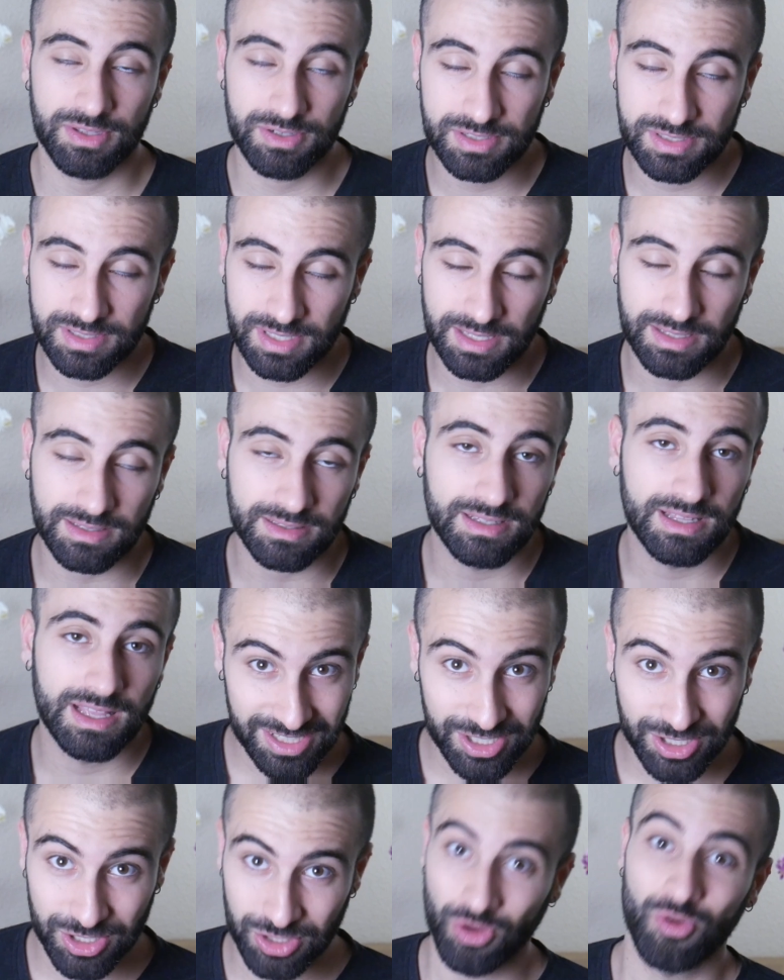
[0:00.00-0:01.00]
there's still
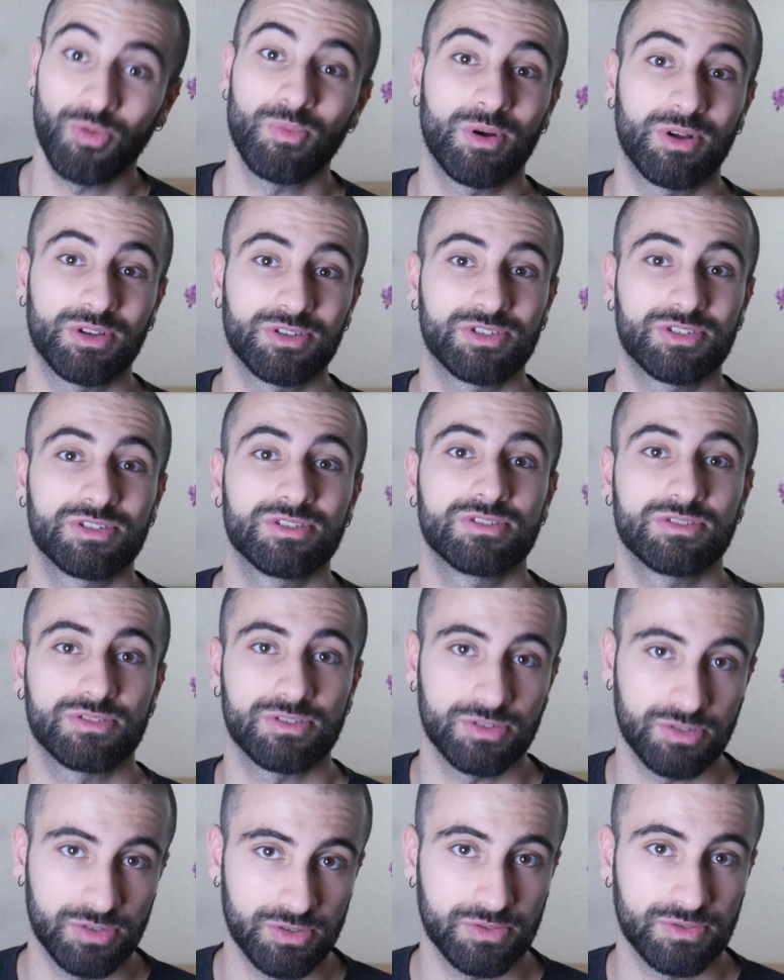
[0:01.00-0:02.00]
so much
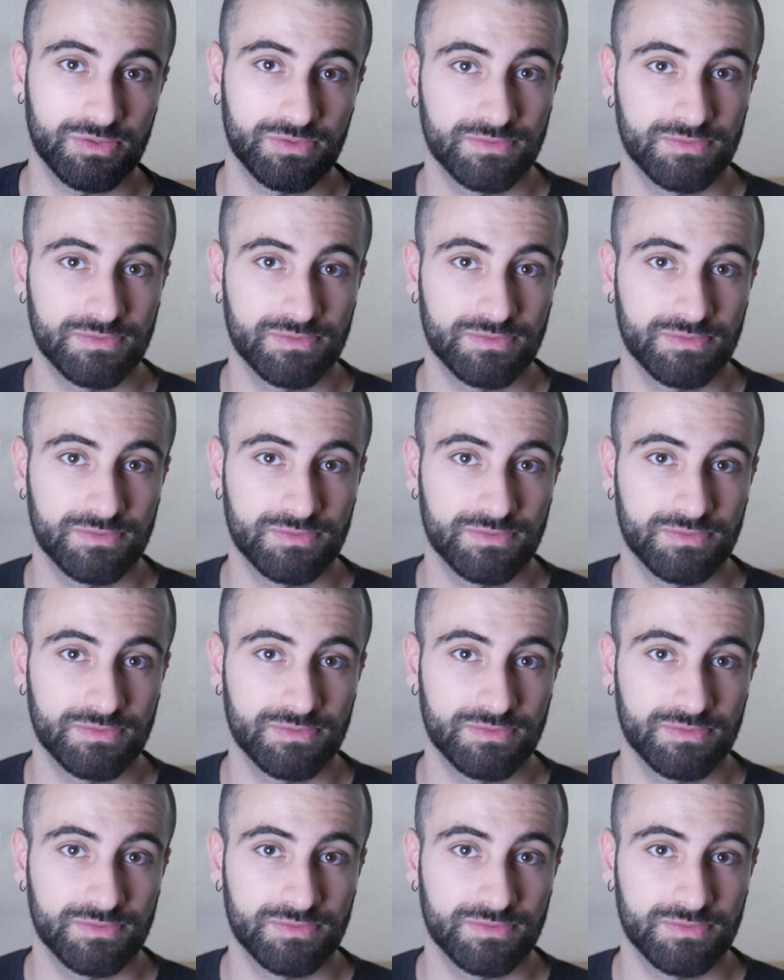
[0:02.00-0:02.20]
to do.